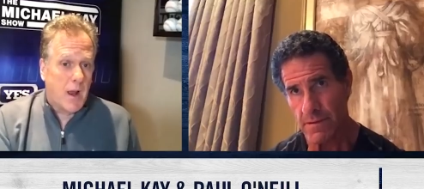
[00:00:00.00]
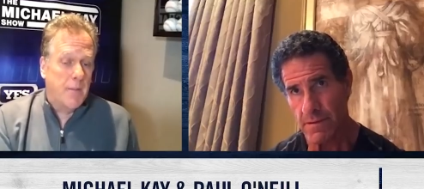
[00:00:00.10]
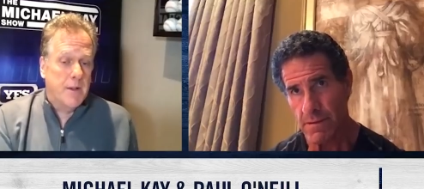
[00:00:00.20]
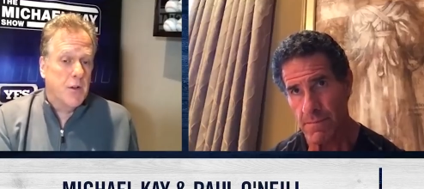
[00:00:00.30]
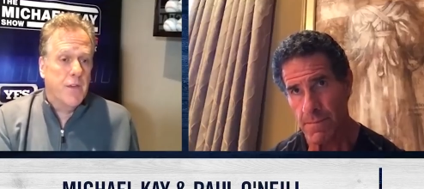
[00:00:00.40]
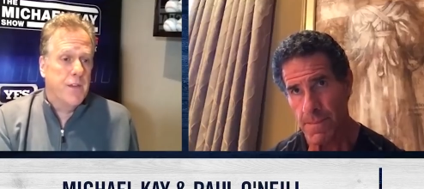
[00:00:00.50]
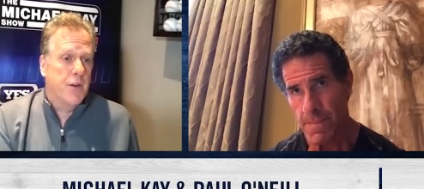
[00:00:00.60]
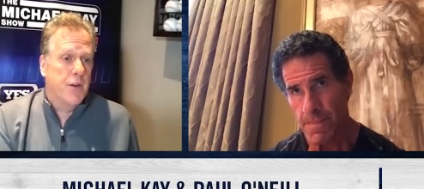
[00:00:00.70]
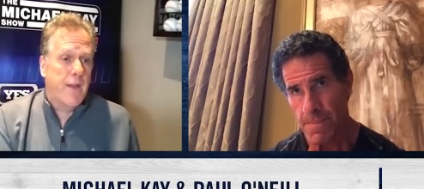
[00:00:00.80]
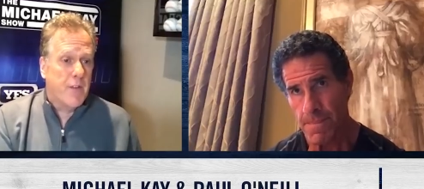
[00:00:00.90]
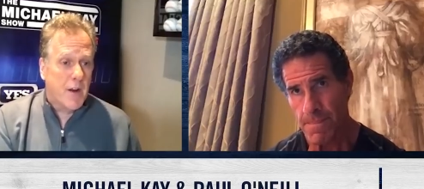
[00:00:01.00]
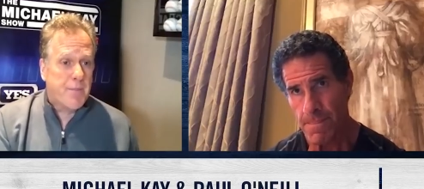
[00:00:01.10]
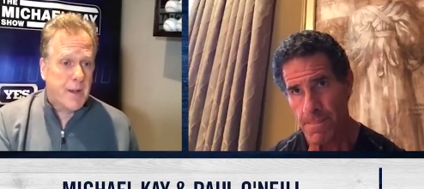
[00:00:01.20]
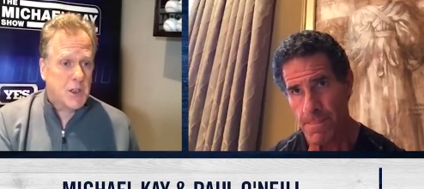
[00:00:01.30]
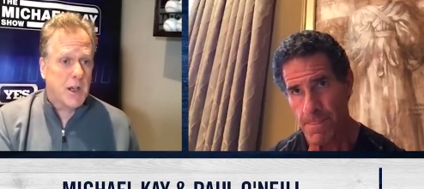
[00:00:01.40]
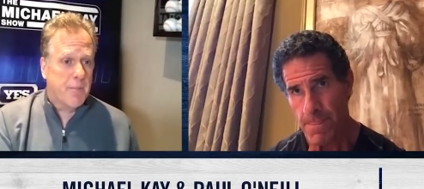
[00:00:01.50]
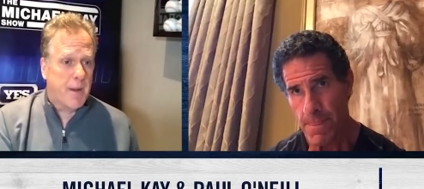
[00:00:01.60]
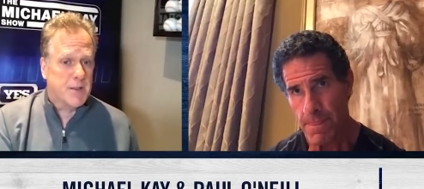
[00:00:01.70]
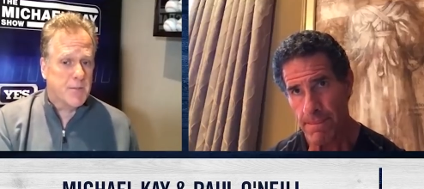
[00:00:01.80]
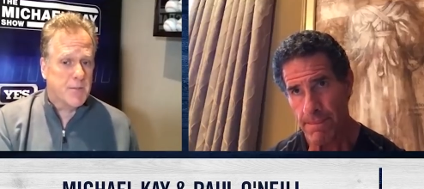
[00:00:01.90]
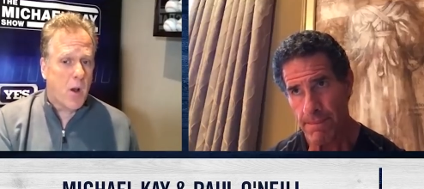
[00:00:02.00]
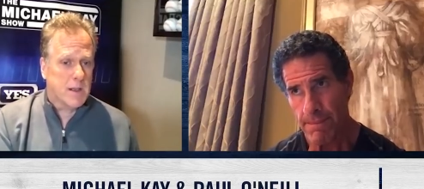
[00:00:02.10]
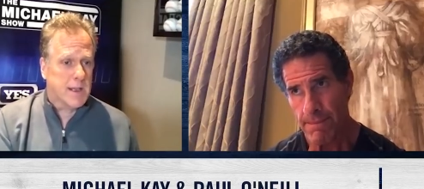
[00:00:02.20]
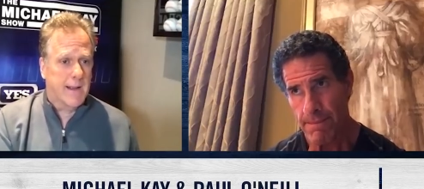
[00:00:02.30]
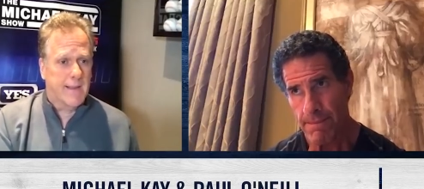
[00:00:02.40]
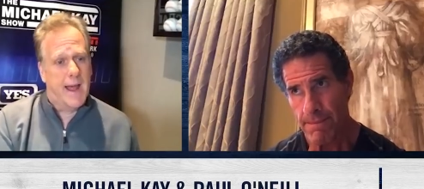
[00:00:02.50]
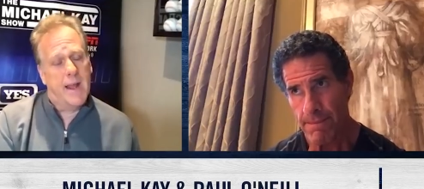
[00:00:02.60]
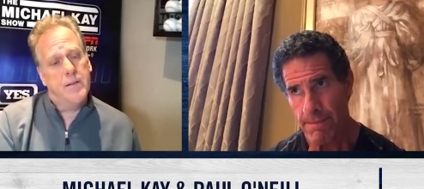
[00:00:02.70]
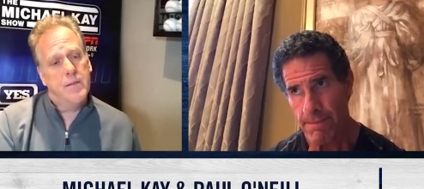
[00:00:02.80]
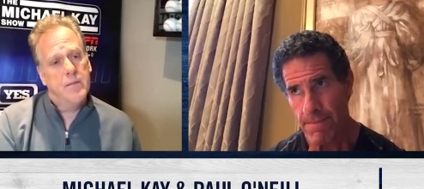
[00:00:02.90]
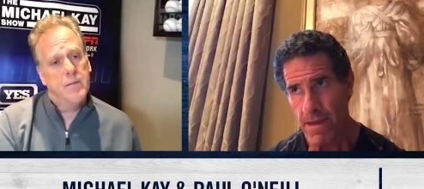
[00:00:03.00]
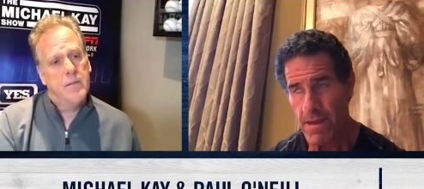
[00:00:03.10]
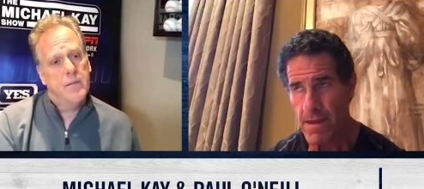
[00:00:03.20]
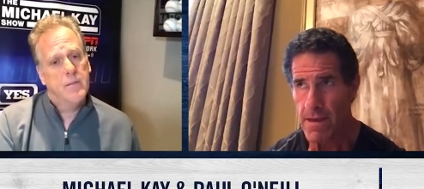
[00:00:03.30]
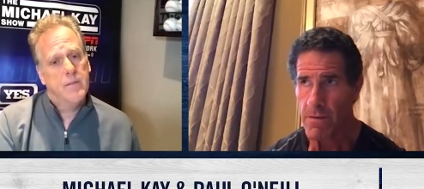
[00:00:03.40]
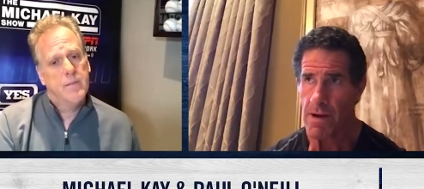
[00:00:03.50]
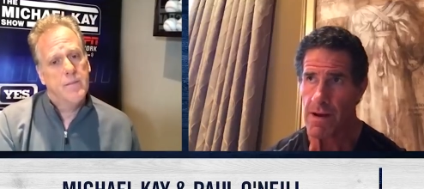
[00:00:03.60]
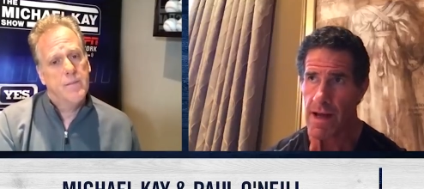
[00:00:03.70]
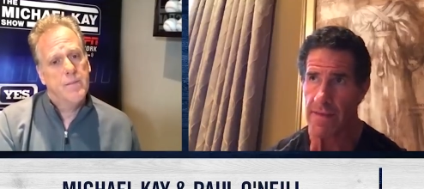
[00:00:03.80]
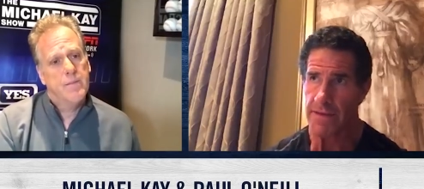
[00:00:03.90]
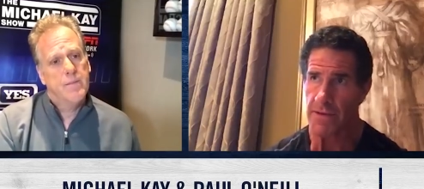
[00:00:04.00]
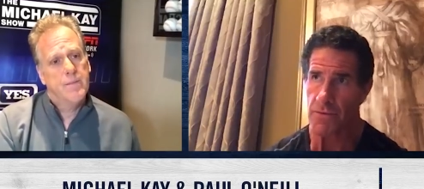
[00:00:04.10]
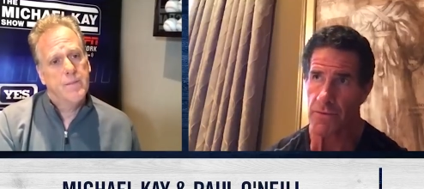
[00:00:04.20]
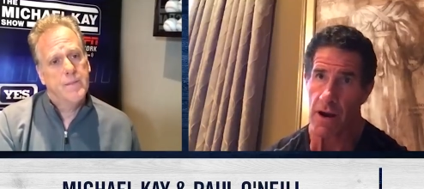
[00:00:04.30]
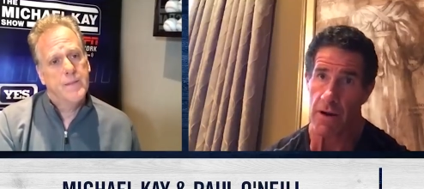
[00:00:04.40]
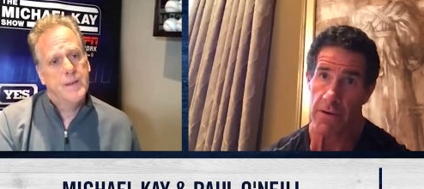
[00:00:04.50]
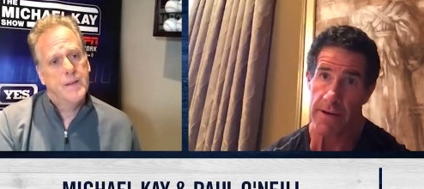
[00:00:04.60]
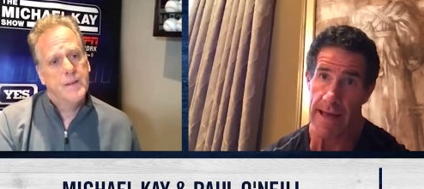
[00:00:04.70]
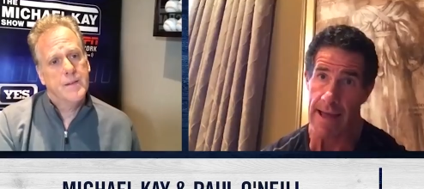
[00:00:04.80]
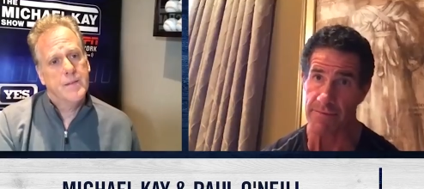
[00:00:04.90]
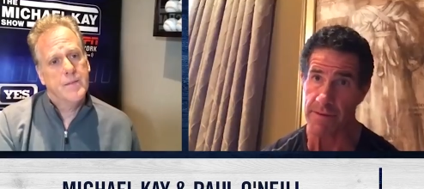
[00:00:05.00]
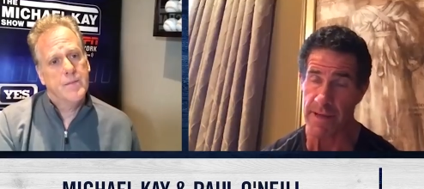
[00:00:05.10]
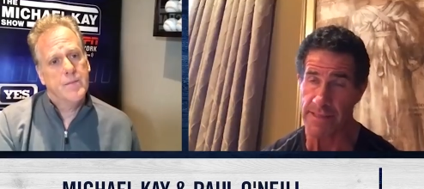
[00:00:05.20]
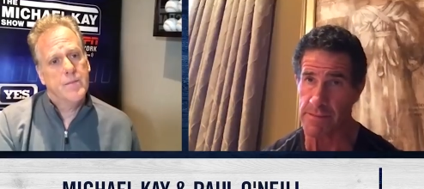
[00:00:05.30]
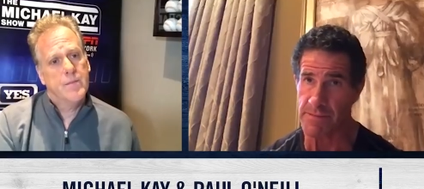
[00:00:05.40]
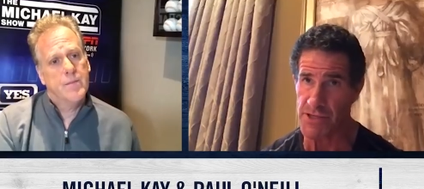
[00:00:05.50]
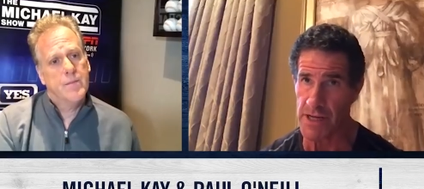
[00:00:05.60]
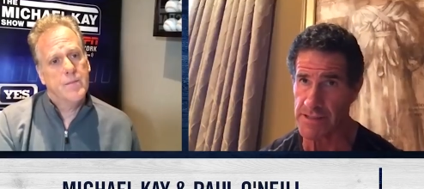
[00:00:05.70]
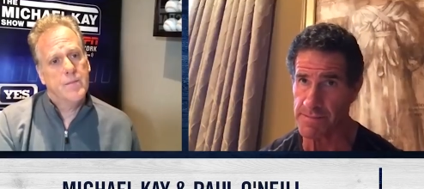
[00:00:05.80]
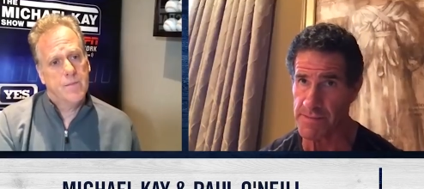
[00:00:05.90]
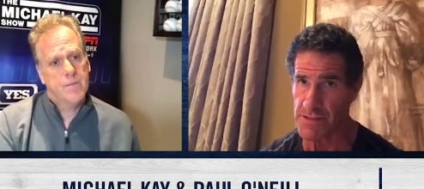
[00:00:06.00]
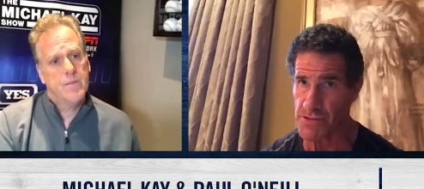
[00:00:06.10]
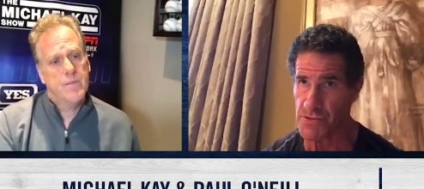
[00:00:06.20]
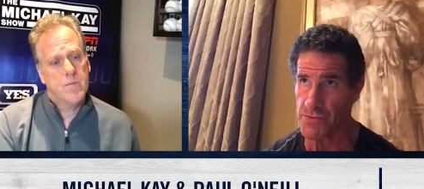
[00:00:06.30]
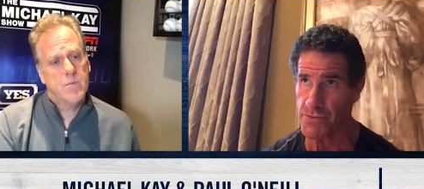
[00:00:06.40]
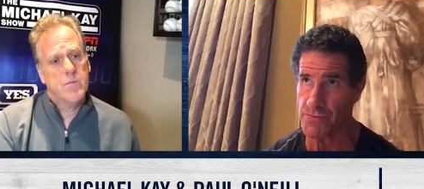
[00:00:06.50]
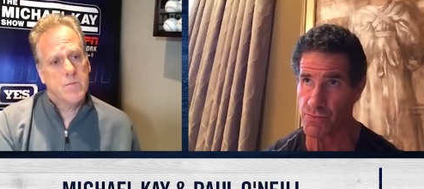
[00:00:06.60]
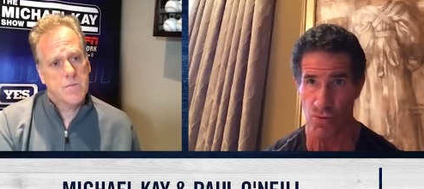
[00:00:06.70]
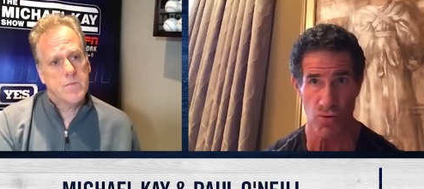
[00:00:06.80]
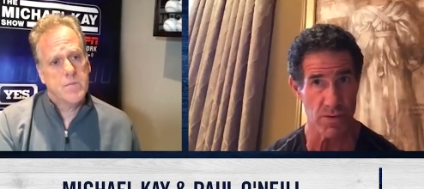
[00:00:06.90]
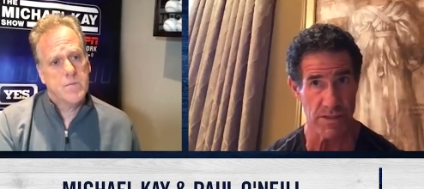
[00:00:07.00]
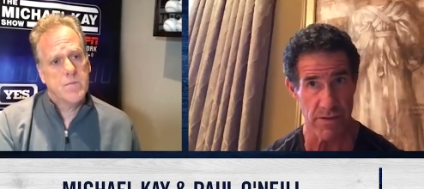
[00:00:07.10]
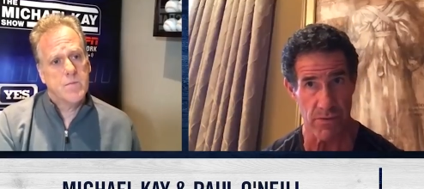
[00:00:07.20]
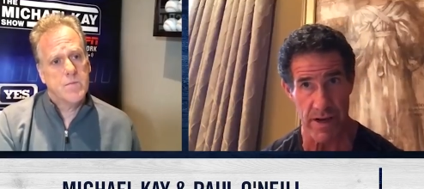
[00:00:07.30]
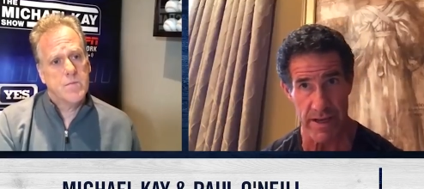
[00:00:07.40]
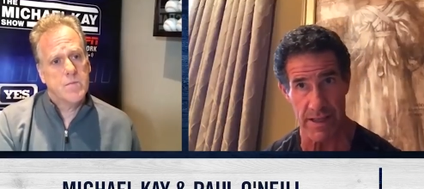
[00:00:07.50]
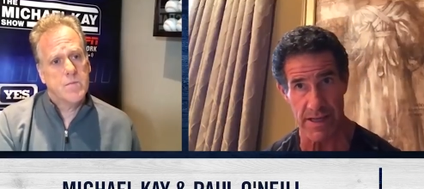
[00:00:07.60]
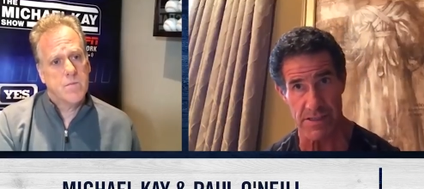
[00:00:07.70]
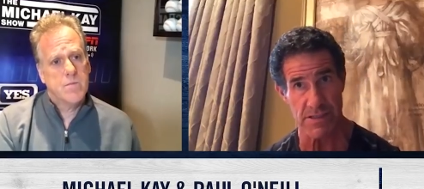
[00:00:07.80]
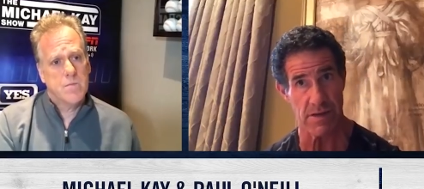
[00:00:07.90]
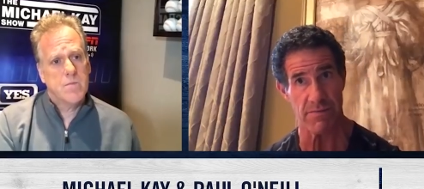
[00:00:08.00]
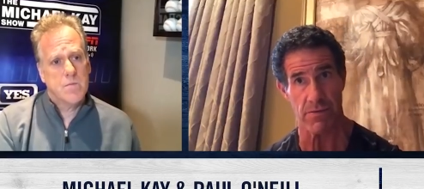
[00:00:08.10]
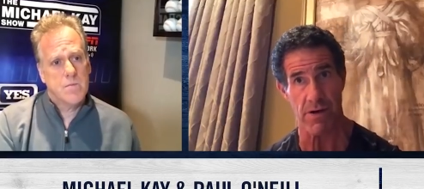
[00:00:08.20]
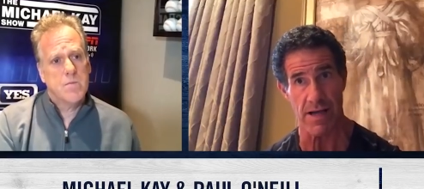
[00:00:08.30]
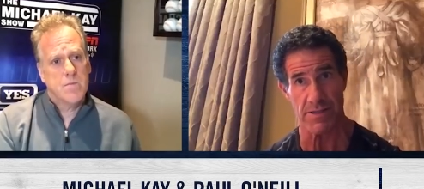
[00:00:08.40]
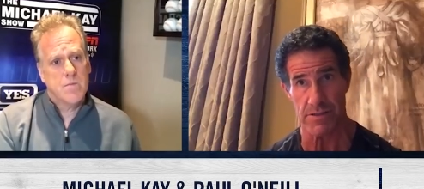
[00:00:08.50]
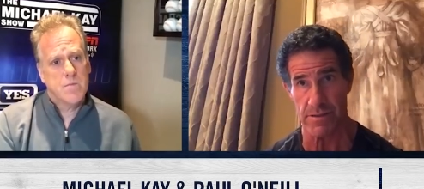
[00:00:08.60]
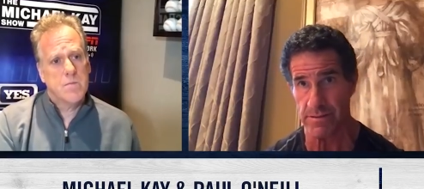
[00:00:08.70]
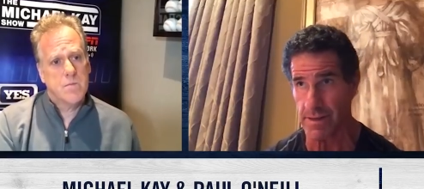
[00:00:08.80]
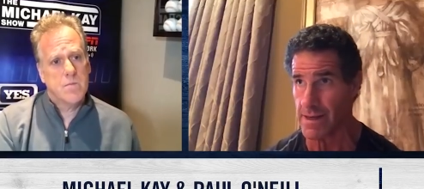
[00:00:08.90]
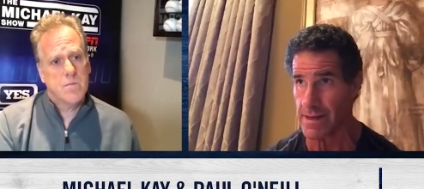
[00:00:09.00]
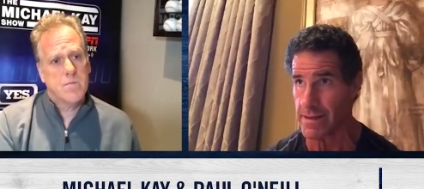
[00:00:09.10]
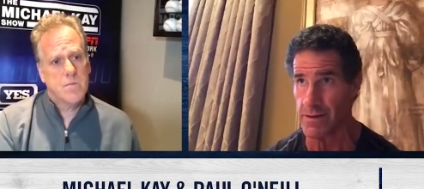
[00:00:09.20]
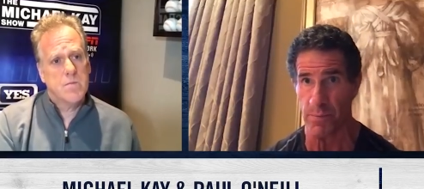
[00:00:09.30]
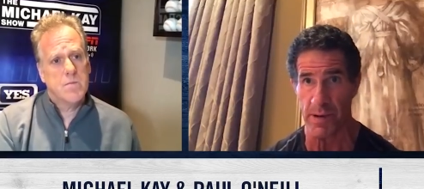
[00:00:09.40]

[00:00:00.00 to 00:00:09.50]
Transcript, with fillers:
Speaker 1: I mean, do, do they have enough pitching in baseball to take that?
Speaker 2: Well, I think you are going to have to make some adjustments to rules and the regulations of the roster. Uh, you know,